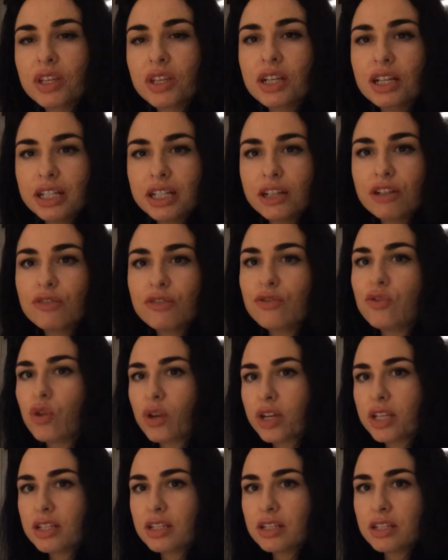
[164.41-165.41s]
clear
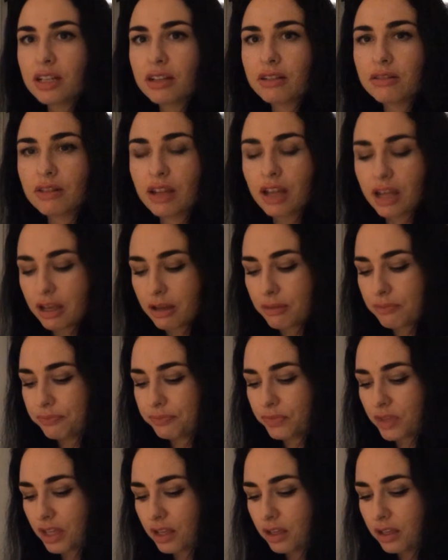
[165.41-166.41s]
voice, and
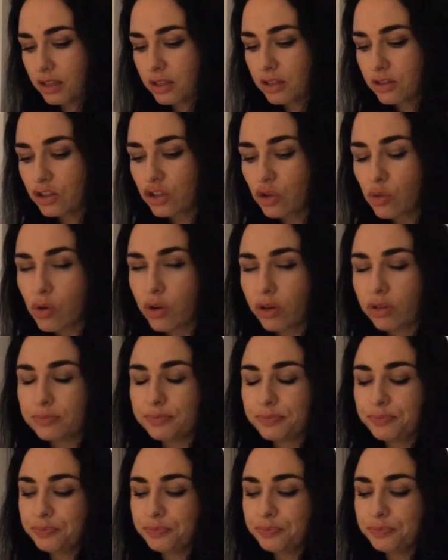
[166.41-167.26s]
so on.